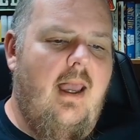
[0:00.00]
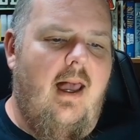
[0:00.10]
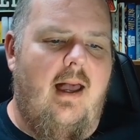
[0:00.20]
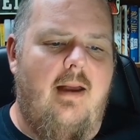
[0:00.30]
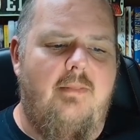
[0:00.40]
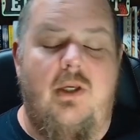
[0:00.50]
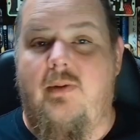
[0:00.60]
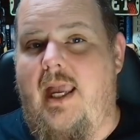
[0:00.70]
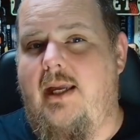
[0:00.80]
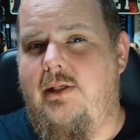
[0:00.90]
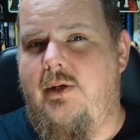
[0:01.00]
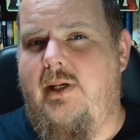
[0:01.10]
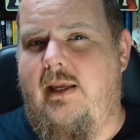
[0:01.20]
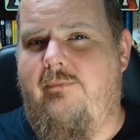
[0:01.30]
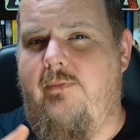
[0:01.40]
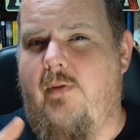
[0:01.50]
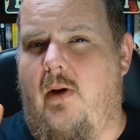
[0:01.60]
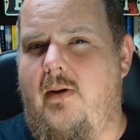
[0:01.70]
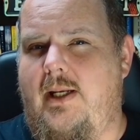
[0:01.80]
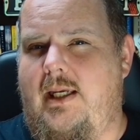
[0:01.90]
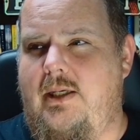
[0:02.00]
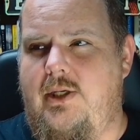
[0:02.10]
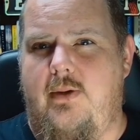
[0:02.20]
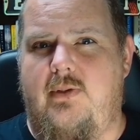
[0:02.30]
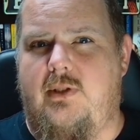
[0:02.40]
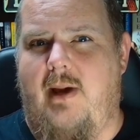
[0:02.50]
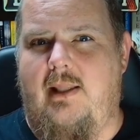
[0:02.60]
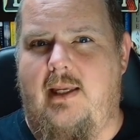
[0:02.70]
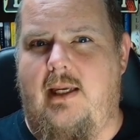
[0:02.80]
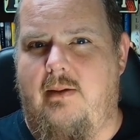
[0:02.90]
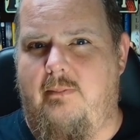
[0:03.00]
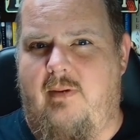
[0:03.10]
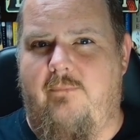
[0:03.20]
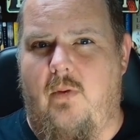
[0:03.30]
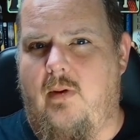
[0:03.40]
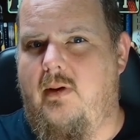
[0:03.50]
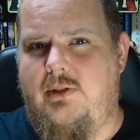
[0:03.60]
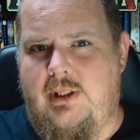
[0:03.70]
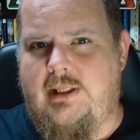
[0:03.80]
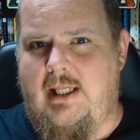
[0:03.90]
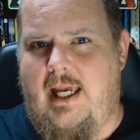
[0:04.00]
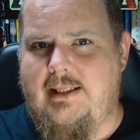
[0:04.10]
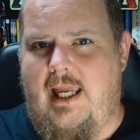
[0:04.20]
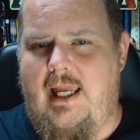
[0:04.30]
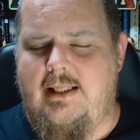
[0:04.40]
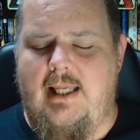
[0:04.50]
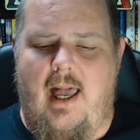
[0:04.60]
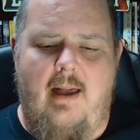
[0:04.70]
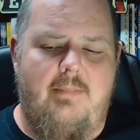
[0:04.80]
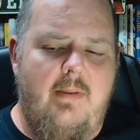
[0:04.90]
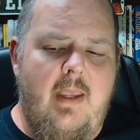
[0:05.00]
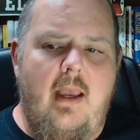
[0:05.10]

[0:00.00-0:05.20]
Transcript: Um, you can't do it if you've already used my link before, just as a heads up.